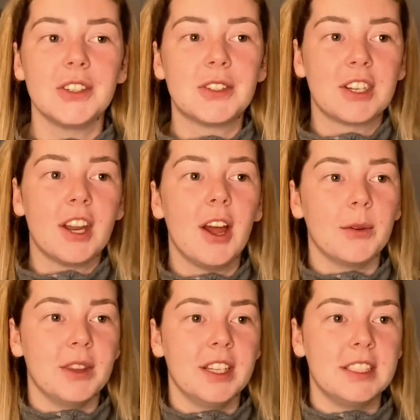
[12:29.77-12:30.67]
to know
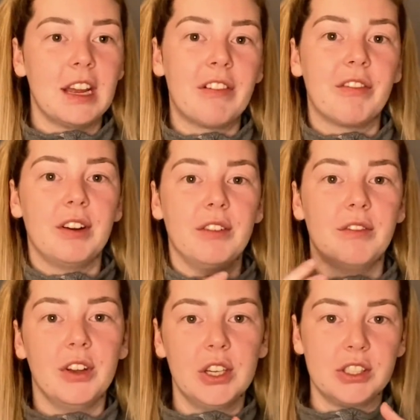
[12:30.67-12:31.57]
the different
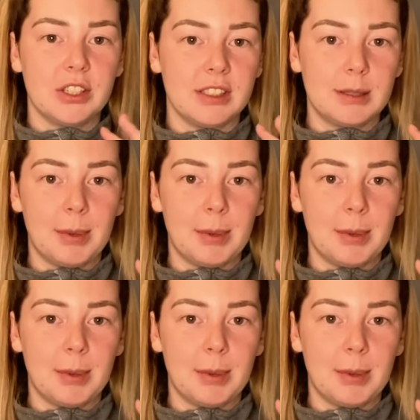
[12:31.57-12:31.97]
versions,